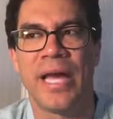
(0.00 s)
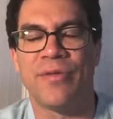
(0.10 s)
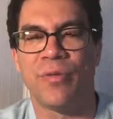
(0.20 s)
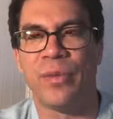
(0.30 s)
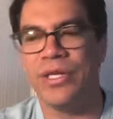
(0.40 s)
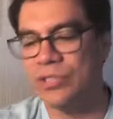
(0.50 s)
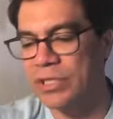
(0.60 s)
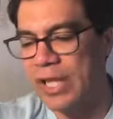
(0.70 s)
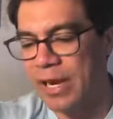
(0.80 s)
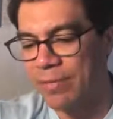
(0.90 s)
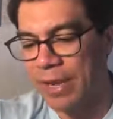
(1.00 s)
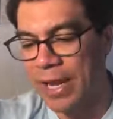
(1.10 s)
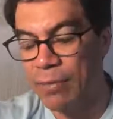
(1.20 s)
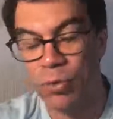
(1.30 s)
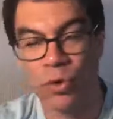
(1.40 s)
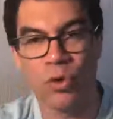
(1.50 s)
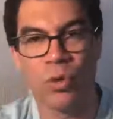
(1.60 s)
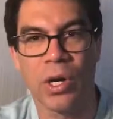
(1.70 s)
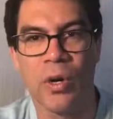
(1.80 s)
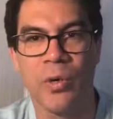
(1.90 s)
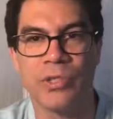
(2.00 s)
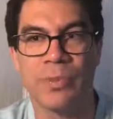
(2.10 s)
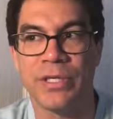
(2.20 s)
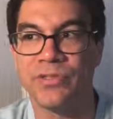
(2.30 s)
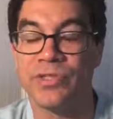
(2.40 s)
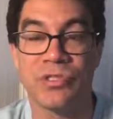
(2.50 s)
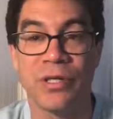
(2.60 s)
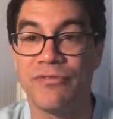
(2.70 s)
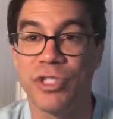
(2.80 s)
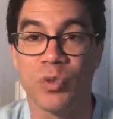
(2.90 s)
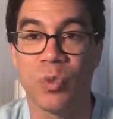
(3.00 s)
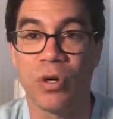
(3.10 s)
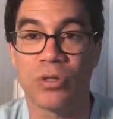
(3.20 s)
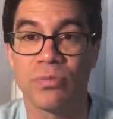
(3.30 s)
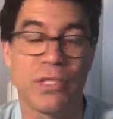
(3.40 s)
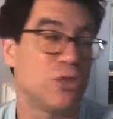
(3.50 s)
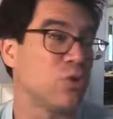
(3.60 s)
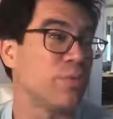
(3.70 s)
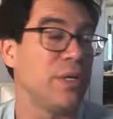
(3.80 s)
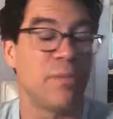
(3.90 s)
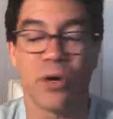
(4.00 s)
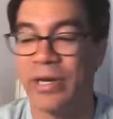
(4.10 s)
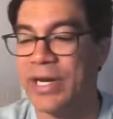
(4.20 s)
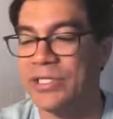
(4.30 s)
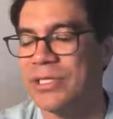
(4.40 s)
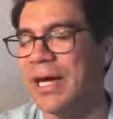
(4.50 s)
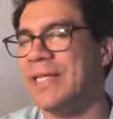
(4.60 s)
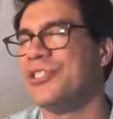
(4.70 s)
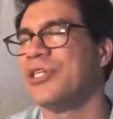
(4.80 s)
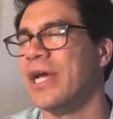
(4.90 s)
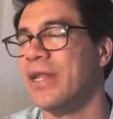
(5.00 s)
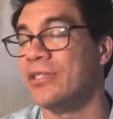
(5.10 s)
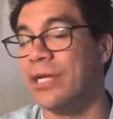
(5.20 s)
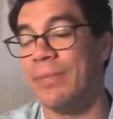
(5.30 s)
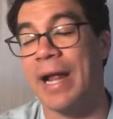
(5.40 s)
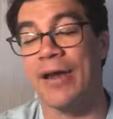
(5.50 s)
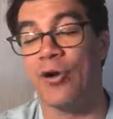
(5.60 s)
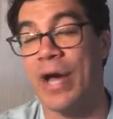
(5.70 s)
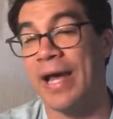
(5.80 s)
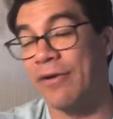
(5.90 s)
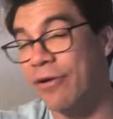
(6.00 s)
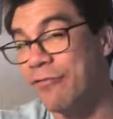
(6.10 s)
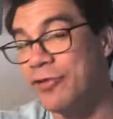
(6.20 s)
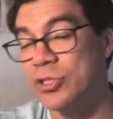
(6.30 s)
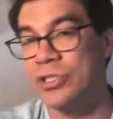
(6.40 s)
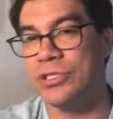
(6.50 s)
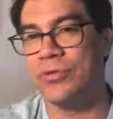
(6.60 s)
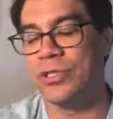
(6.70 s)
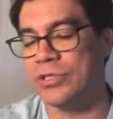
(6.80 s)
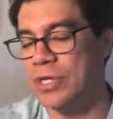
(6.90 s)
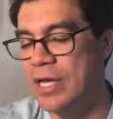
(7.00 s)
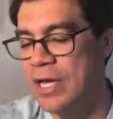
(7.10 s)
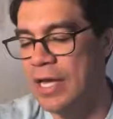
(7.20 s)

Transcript: and the reason that I'm able to grow is because the stuff just works. My social media marketing agency, I don't know how to officially do this.